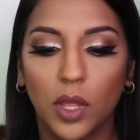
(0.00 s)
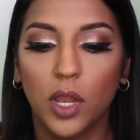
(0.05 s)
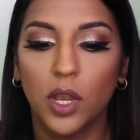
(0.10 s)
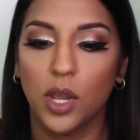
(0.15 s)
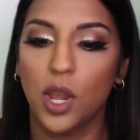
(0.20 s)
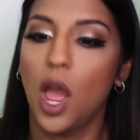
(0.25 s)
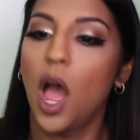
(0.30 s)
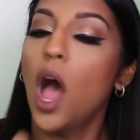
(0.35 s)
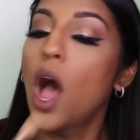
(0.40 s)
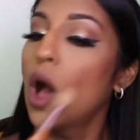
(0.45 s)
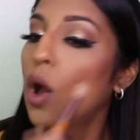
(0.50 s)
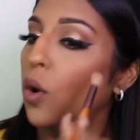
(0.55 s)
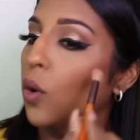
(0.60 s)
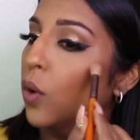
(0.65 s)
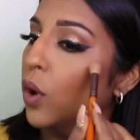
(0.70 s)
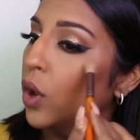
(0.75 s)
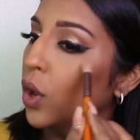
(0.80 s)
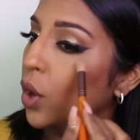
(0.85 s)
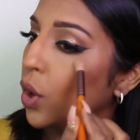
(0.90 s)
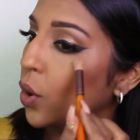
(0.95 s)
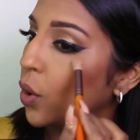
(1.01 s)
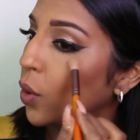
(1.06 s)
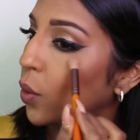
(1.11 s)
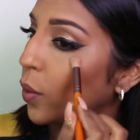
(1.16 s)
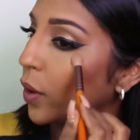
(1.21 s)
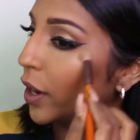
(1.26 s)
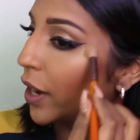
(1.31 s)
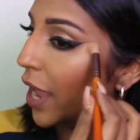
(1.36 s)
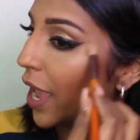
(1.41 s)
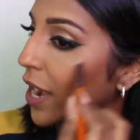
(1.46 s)
Now,
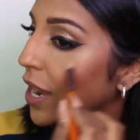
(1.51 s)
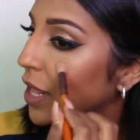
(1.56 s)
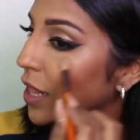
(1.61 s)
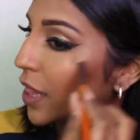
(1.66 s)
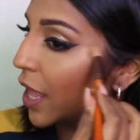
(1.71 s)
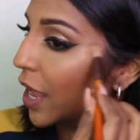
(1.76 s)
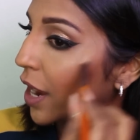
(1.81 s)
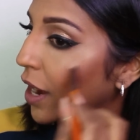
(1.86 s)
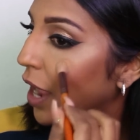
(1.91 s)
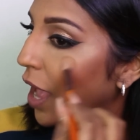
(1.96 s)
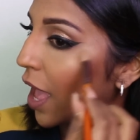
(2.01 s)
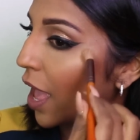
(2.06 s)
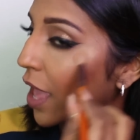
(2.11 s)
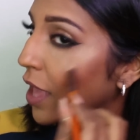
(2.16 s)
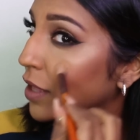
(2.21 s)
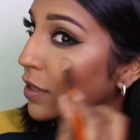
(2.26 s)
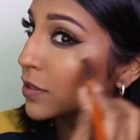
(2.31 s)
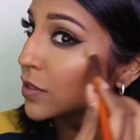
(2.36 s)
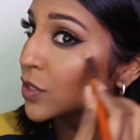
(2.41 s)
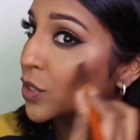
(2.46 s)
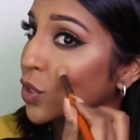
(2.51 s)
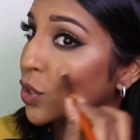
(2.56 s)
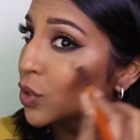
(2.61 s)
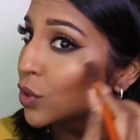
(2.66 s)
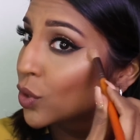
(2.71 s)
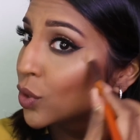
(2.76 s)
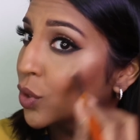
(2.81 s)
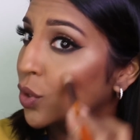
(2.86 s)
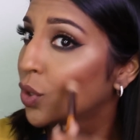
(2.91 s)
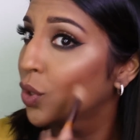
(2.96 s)
we're getting there, guys.
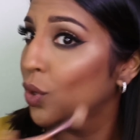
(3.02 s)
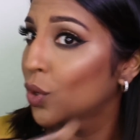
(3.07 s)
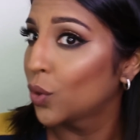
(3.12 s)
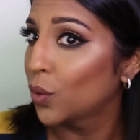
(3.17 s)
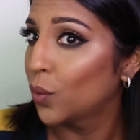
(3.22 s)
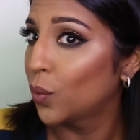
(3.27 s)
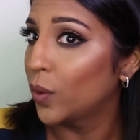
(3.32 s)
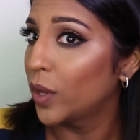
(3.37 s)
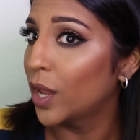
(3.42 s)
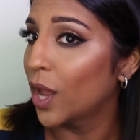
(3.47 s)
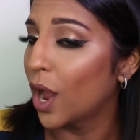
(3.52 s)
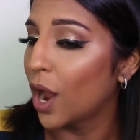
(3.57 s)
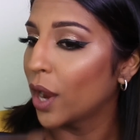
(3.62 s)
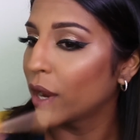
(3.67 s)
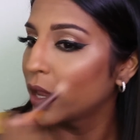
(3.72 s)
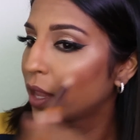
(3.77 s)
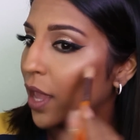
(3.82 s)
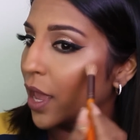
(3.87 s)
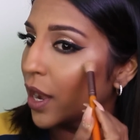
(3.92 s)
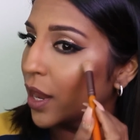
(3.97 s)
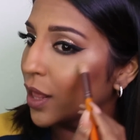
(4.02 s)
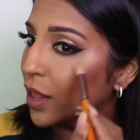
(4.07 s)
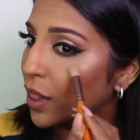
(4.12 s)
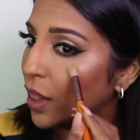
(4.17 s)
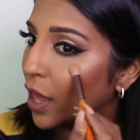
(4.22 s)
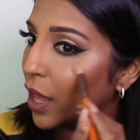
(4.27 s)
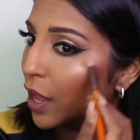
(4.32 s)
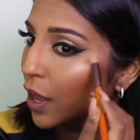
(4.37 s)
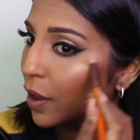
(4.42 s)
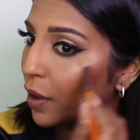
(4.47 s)
We are getting
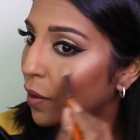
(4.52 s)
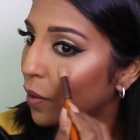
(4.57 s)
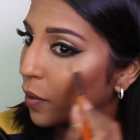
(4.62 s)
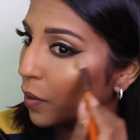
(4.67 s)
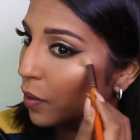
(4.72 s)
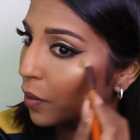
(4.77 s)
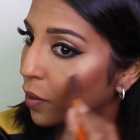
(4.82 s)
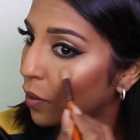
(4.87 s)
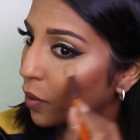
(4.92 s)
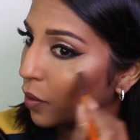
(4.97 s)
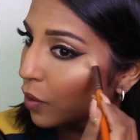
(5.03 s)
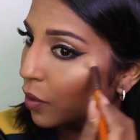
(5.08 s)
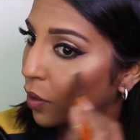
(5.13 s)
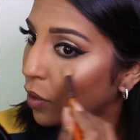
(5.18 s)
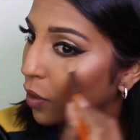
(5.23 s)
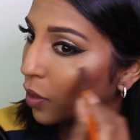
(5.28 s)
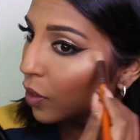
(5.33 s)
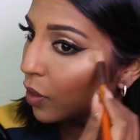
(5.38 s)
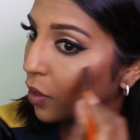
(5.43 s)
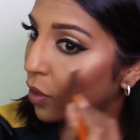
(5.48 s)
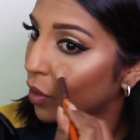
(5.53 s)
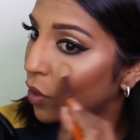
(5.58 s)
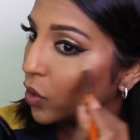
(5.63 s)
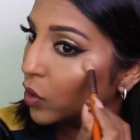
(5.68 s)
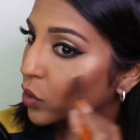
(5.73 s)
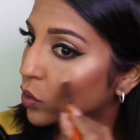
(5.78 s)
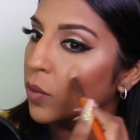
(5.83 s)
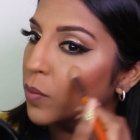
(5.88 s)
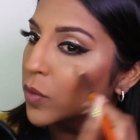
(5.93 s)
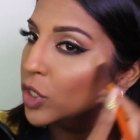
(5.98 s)
there.
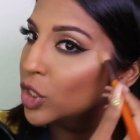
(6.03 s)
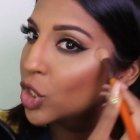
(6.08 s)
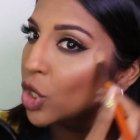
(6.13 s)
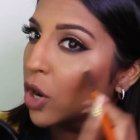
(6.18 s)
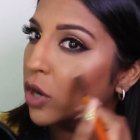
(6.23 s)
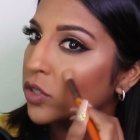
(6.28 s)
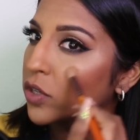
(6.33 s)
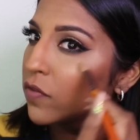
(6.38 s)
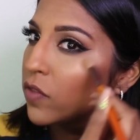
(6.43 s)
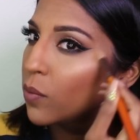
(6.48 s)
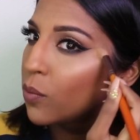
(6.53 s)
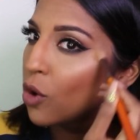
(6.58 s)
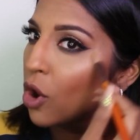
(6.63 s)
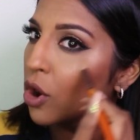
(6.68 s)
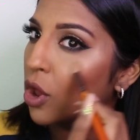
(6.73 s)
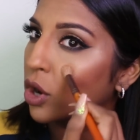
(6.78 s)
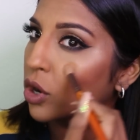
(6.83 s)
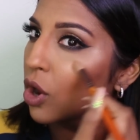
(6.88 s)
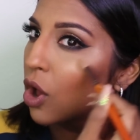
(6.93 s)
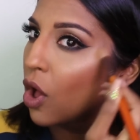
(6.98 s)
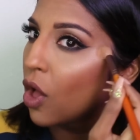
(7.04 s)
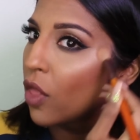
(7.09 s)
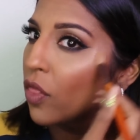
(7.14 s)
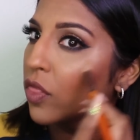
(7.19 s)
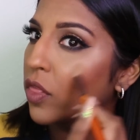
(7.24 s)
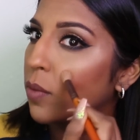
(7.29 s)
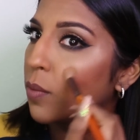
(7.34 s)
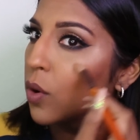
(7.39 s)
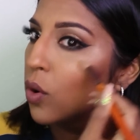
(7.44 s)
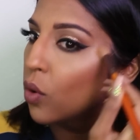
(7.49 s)
The majority of the product
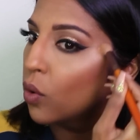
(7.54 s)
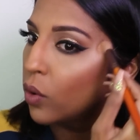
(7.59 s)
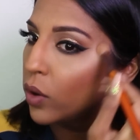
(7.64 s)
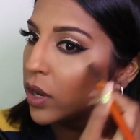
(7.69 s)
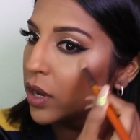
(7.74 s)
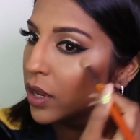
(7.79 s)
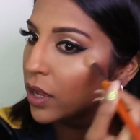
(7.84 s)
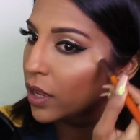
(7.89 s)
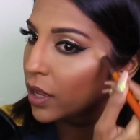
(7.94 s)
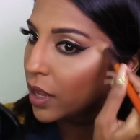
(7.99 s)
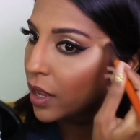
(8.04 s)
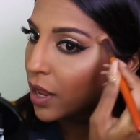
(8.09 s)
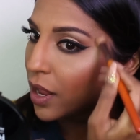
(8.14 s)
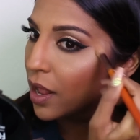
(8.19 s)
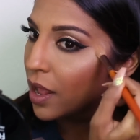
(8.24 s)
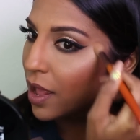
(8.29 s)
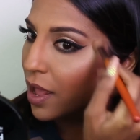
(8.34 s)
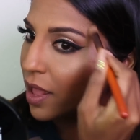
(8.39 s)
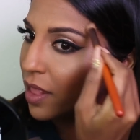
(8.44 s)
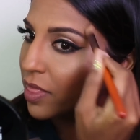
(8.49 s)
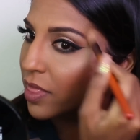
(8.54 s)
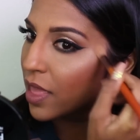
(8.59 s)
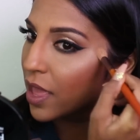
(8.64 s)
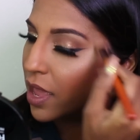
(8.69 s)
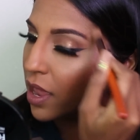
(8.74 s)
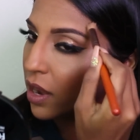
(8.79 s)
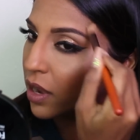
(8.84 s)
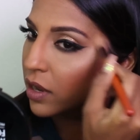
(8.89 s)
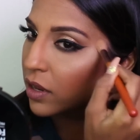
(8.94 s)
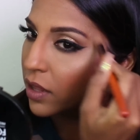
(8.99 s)
on the bone, and
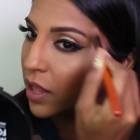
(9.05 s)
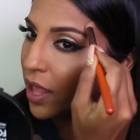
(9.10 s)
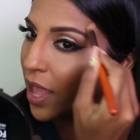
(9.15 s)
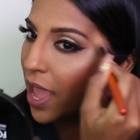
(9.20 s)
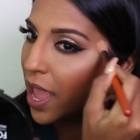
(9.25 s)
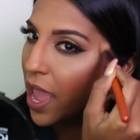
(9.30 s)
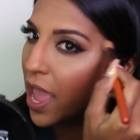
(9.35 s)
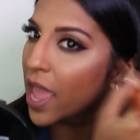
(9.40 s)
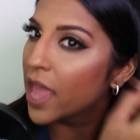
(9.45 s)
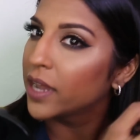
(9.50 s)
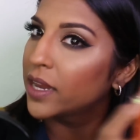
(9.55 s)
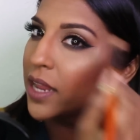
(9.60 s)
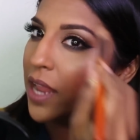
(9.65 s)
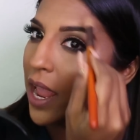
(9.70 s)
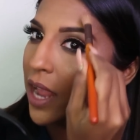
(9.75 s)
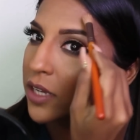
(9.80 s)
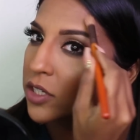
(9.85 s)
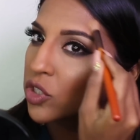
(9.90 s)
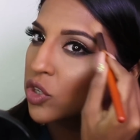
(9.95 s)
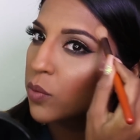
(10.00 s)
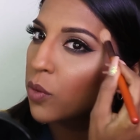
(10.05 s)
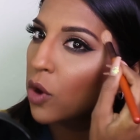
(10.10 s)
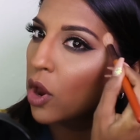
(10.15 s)
then any extra